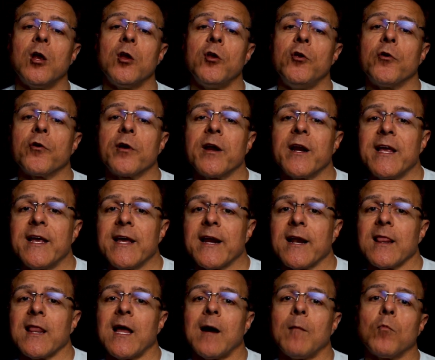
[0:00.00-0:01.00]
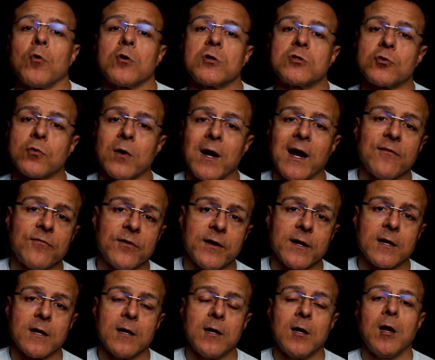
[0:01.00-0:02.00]
you're going to get a lot more
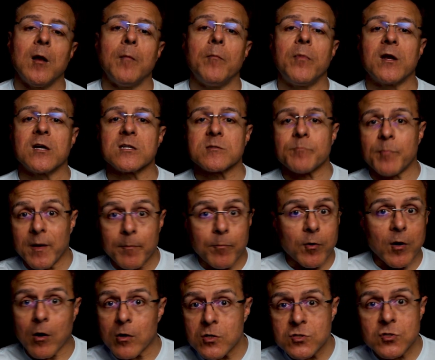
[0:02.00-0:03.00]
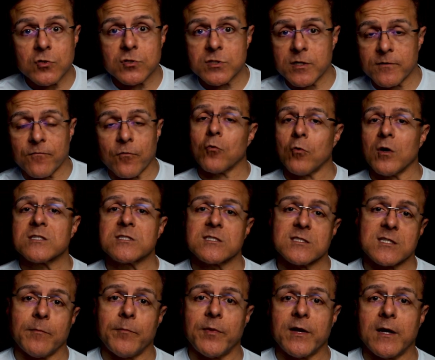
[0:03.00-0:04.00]
traffic, because people are searching for
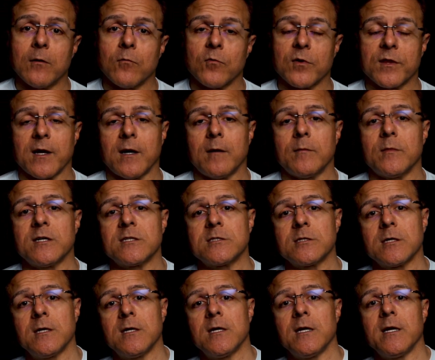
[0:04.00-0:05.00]
questions that begin with how much.